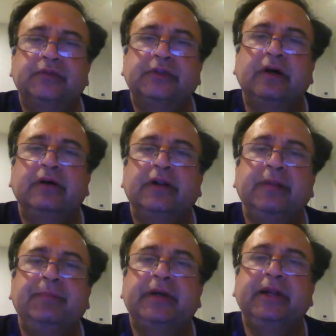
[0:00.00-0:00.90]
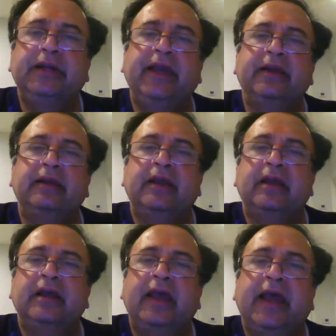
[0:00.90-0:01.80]
So typically a
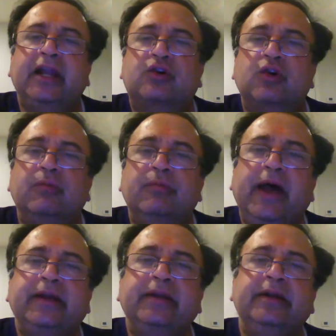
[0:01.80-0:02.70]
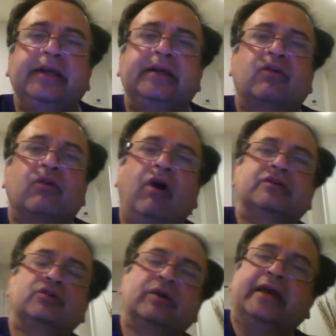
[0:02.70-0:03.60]
electromagnetic
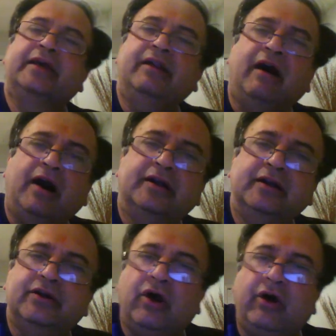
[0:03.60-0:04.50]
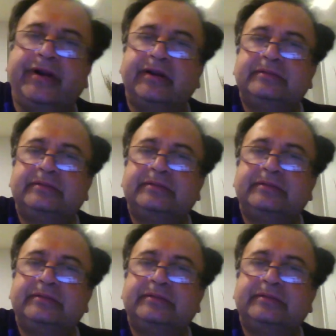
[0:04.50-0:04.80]
rod, so like an iron rod.